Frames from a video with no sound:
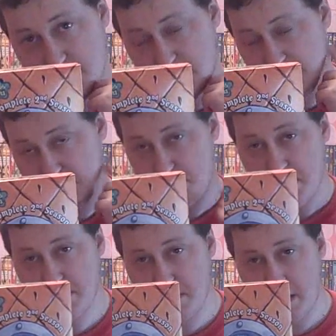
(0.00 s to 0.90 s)
season of
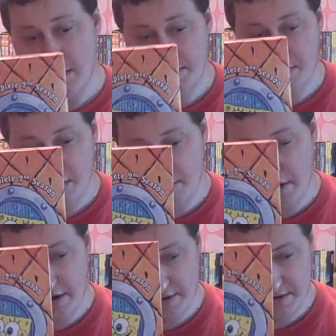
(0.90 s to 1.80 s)
SpongeBob
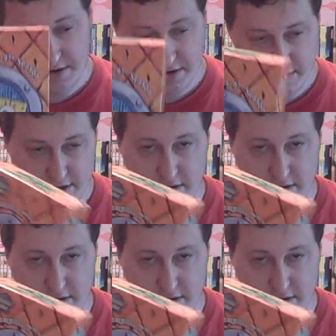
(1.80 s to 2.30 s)
SquarePants.